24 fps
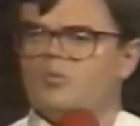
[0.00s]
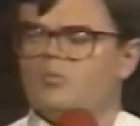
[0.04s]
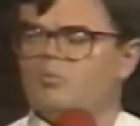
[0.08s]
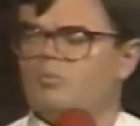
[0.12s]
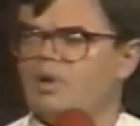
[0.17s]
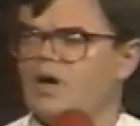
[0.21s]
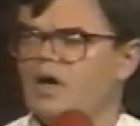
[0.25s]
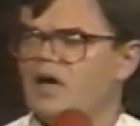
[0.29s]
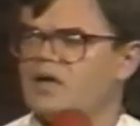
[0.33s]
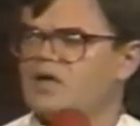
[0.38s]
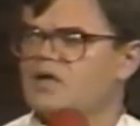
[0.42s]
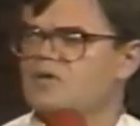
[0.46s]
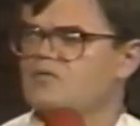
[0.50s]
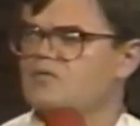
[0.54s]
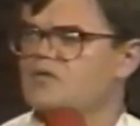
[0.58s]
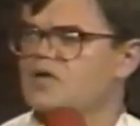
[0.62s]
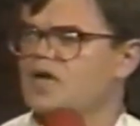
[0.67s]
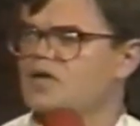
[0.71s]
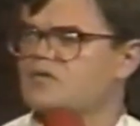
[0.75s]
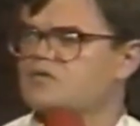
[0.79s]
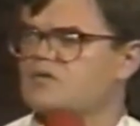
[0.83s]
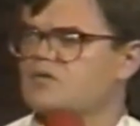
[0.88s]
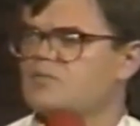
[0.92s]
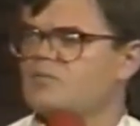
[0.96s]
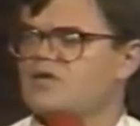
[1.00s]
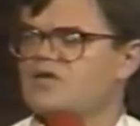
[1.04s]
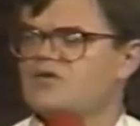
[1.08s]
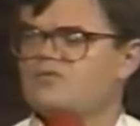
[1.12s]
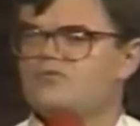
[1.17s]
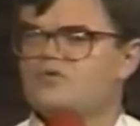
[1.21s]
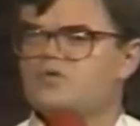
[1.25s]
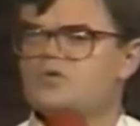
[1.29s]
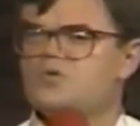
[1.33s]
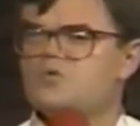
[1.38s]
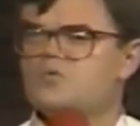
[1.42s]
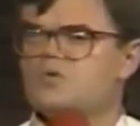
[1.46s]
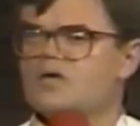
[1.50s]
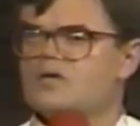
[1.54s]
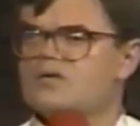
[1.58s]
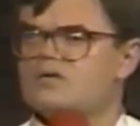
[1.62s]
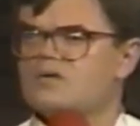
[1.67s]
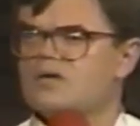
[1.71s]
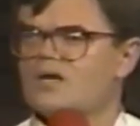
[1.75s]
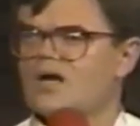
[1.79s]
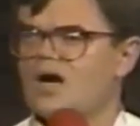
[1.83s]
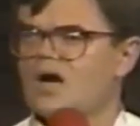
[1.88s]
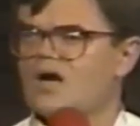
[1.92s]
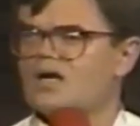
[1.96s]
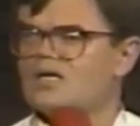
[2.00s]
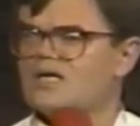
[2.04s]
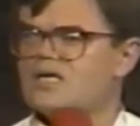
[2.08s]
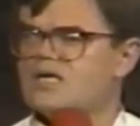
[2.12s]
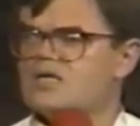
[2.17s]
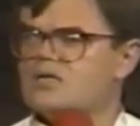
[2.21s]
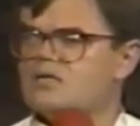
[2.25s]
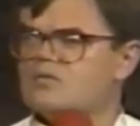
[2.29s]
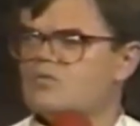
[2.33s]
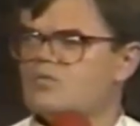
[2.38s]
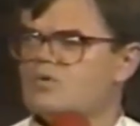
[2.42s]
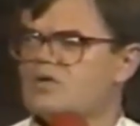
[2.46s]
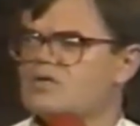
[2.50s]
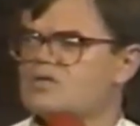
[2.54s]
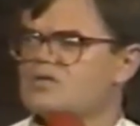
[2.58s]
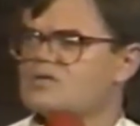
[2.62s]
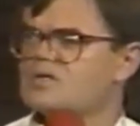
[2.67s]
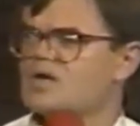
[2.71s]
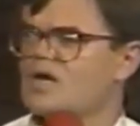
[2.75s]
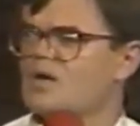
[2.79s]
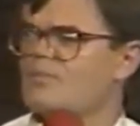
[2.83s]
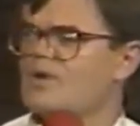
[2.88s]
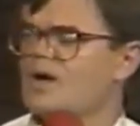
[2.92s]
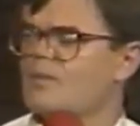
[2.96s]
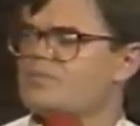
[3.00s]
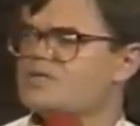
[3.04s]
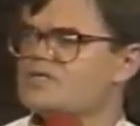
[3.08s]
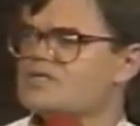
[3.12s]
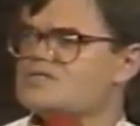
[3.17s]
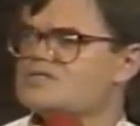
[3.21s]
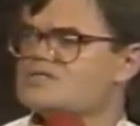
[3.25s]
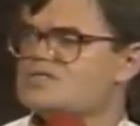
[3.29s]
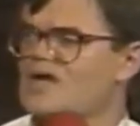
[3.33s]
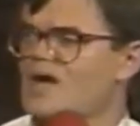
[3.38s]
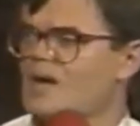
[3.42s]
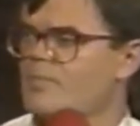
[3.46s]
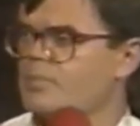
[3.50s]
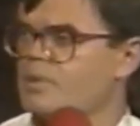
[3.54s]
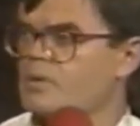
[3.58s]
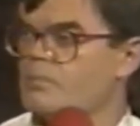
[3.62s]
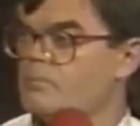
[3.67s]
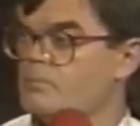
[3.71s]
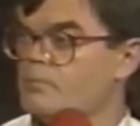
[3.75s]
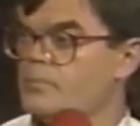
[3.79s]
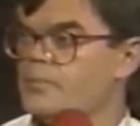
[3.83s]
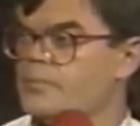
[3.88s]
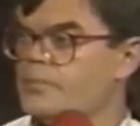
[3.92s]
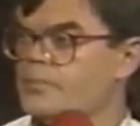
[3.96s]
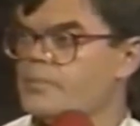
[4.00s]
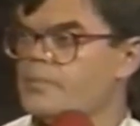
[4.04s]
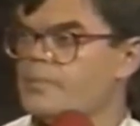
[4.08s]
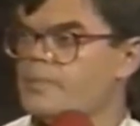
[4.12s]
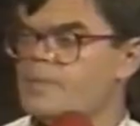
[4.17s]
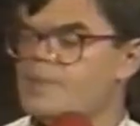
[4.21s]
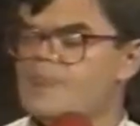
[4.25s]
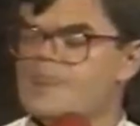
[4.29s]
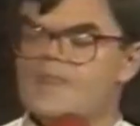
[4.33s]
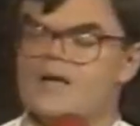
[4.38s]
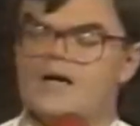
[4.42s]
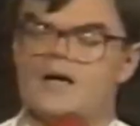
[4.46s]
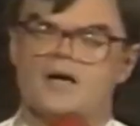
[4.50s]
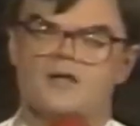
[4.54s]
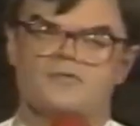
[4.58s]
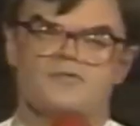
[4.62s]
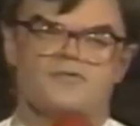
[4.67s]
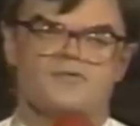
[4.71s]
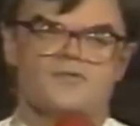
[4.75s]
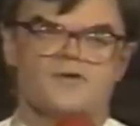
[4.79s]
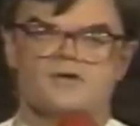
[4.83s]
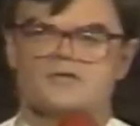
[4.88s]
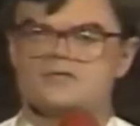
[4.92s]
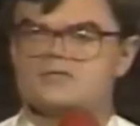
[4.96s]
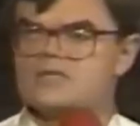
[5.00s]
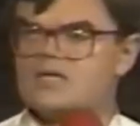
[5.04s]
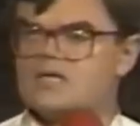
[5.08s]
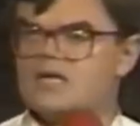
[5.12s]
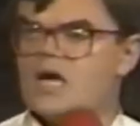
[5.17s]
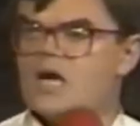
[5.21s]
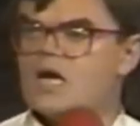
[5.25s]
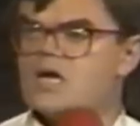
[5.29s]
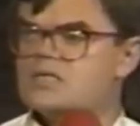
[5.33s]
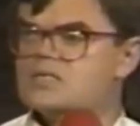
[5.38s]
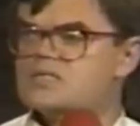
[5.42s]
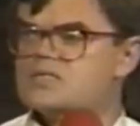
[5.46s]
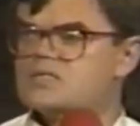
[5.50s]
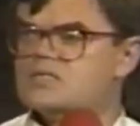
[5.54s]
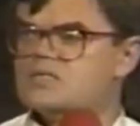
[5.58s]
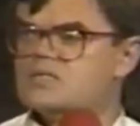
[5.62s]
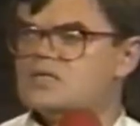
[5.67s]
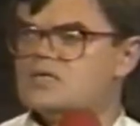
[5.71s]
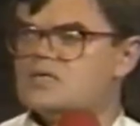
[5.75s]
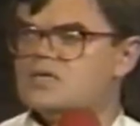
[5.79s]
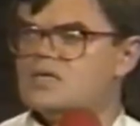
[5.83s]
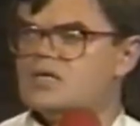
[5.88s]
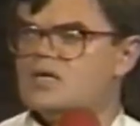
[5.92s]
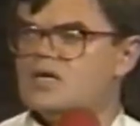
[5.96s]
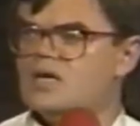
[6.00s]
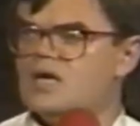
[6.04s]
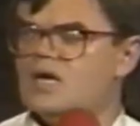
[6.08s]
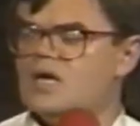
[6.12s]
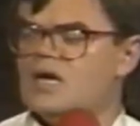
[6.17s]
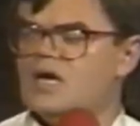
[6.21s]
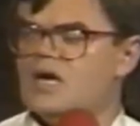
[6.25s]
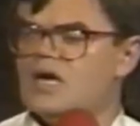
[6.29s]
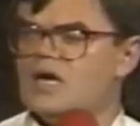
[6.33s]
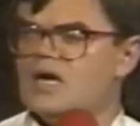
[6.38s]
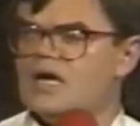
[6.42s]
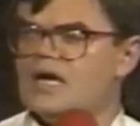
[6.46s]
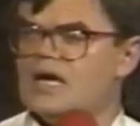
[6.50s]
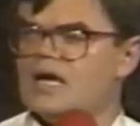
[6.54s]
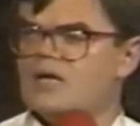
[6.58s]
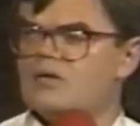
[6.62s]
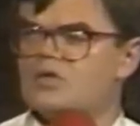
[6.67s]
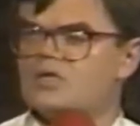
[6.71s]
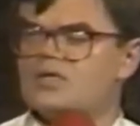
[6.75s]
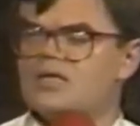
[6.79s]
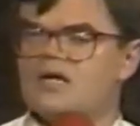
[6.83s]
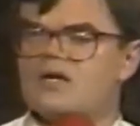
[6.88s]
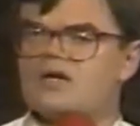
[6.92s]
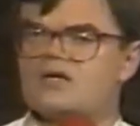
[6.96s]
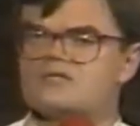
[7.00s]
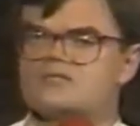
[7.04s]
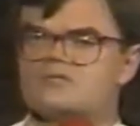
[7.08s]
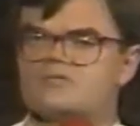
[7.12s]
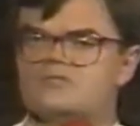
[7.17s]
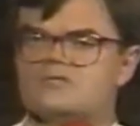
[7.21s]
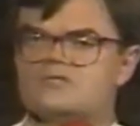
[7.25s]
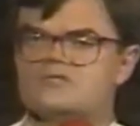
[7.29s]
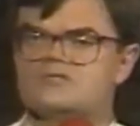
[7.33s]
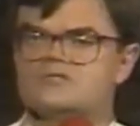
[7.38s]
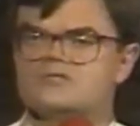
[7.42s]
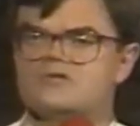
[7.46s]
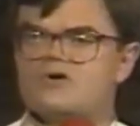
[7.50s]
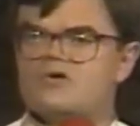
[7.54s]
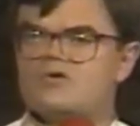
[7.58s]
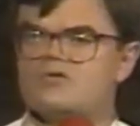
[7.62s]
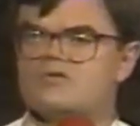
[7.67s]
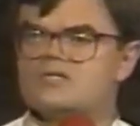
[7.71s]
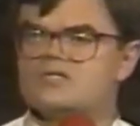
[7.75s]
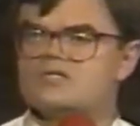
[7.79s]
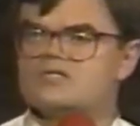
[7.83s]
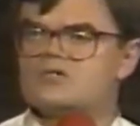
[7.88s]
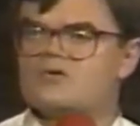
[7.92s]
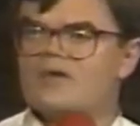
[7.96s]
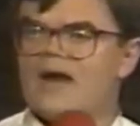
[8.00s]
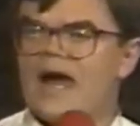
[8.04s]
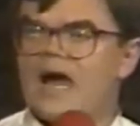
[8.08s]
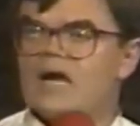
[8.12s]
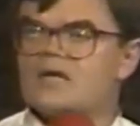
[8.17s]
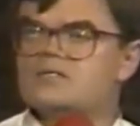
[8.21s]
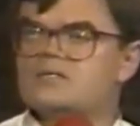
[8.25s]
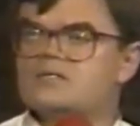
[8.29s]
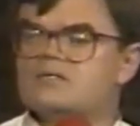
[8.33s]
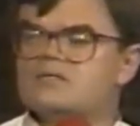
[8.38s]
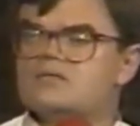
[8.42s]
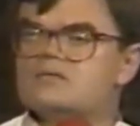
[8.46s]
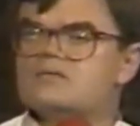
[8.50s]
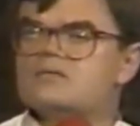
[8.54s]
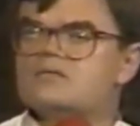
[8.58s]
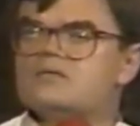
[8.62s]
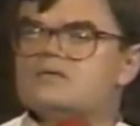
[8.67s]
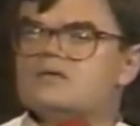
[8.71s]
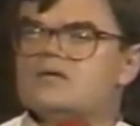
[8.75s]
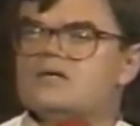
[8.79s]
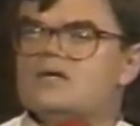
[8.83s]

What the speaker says: "Bonnie was asking me if you and Arlene wouldn't come up to supper on Thursday night." And Clarence was so distracted,